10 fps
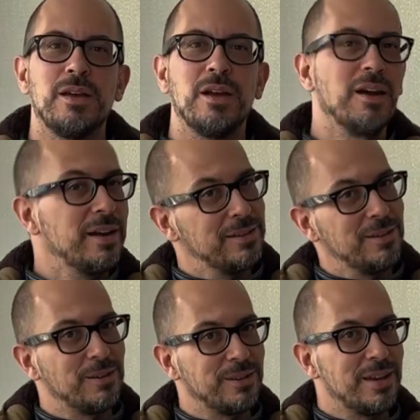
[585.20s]
All right,
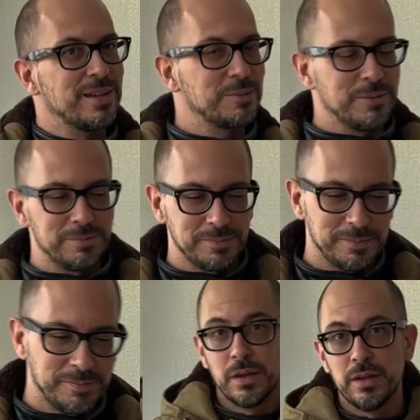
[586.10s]
on to the next one.
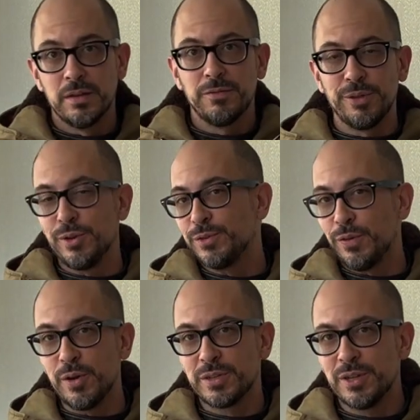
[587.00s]
For those
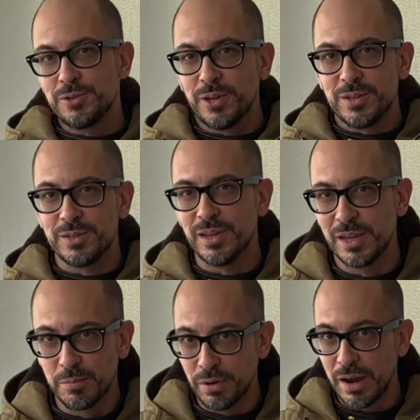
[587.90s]
folks interested in
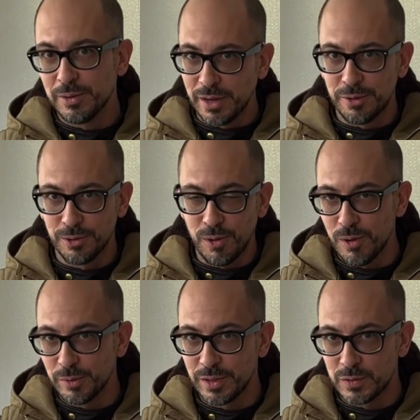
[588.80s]
seeing brown leather
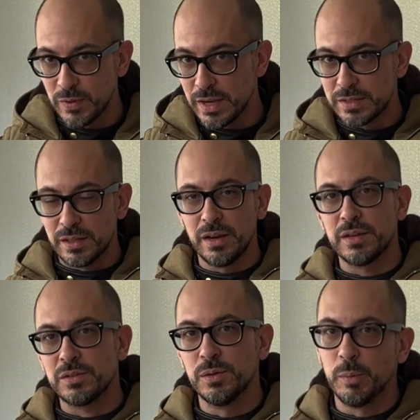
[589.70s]
along with this vest, the
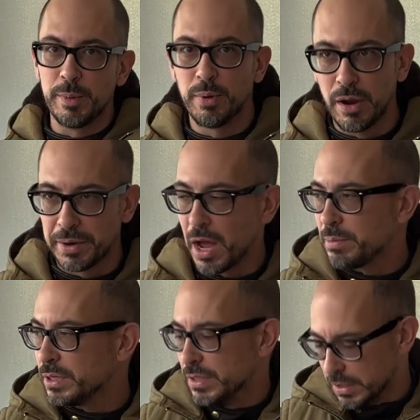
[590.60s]
next two will be brown
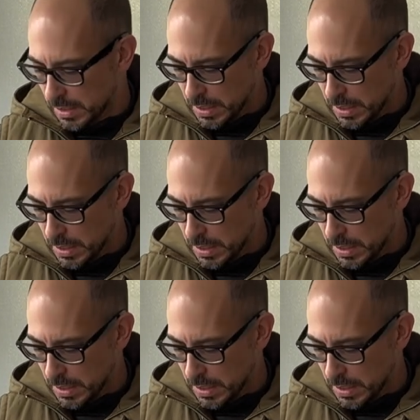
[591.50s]
options.